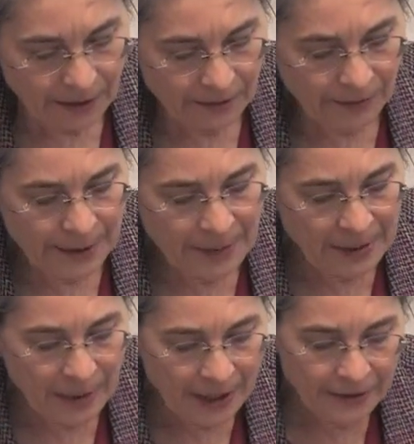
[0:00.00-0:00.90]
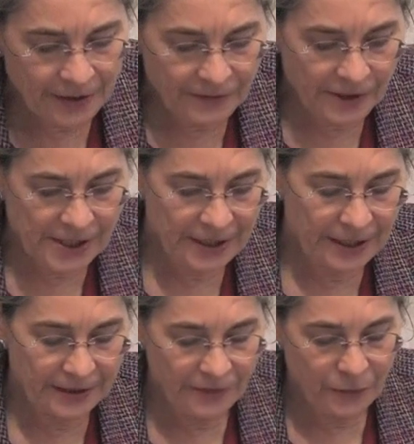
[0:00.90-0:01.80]
Reaping
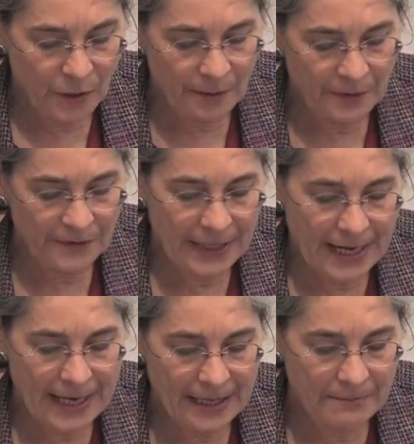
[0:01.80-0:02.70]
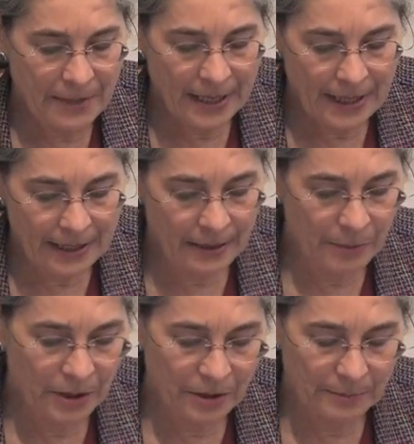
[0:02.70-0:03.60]
biodiversity in the form of game,
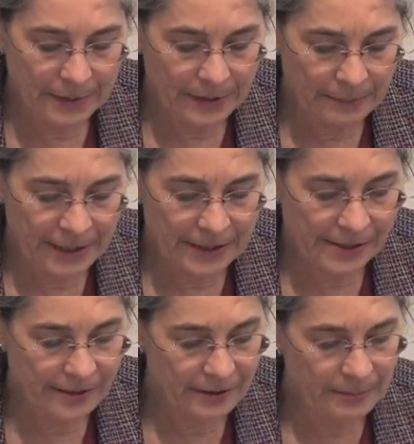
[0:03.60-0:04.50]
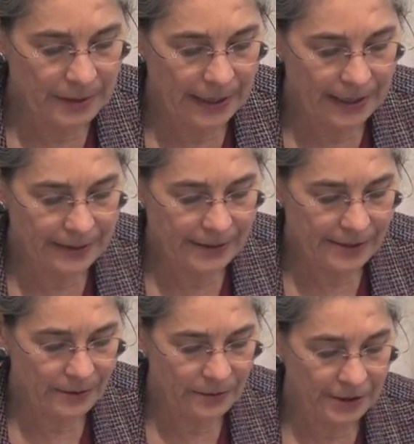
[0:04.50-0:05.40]
edible or medicinal
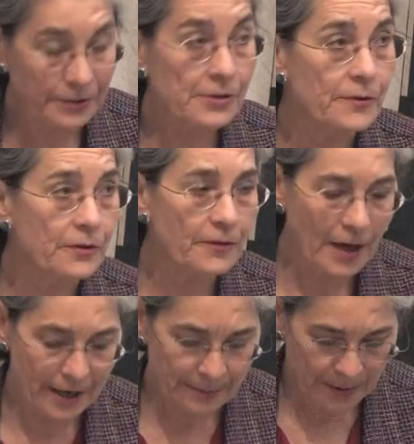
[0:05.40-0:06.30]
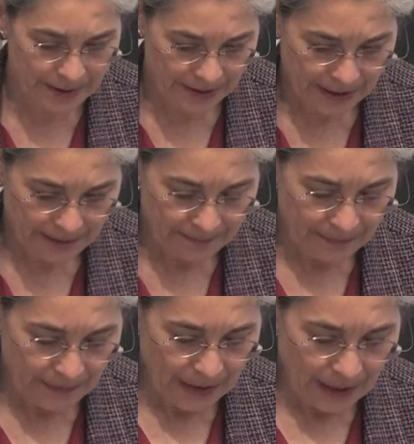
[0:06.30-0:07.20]
plants, or useful fiber
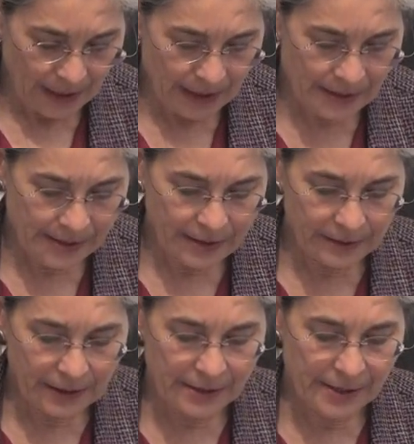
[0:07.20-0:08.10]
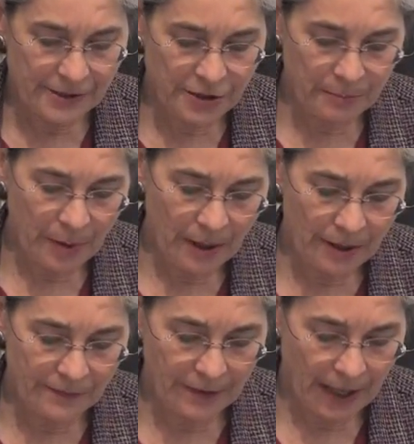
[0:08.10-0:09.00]
is still an essential part
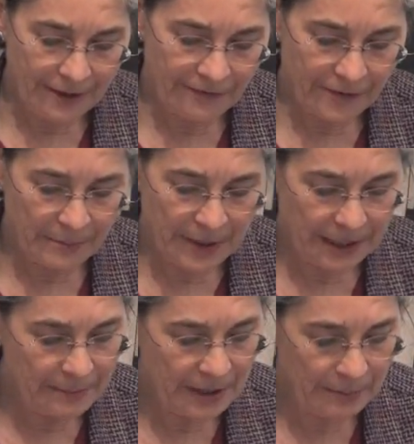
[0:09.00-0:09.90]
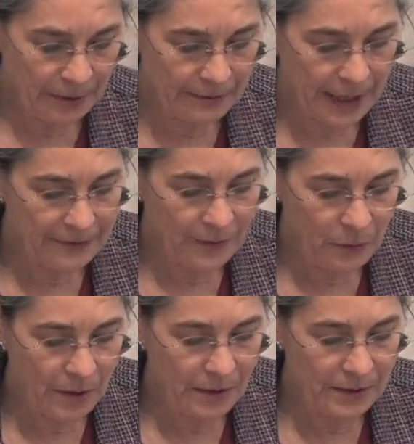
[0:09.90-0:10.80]
of life for many people around the
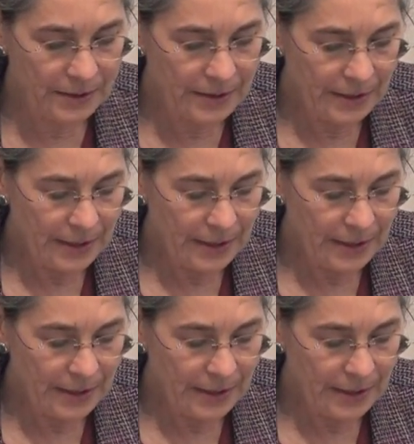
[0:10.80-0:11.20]
world,